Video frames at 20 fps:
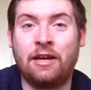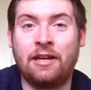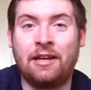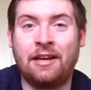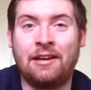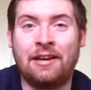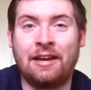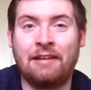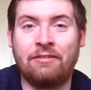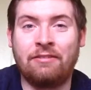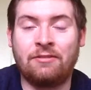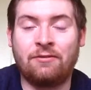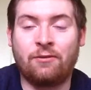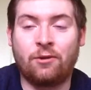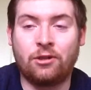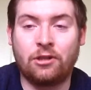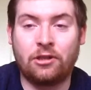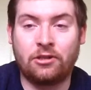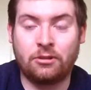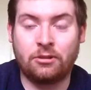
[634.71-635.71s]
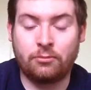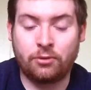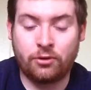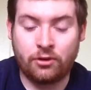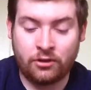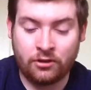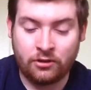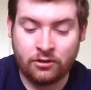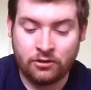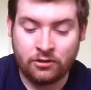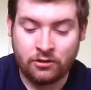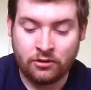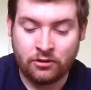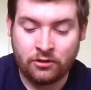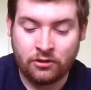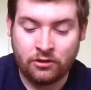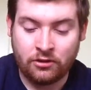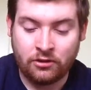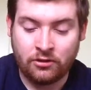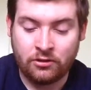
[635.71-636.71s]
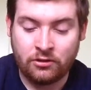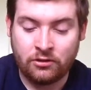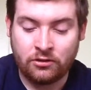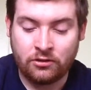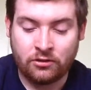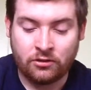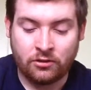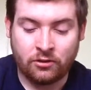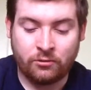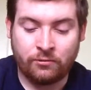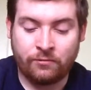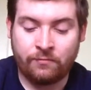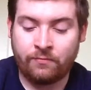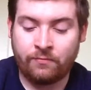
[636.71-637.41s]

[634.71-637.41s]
They gave it four stars or more. So,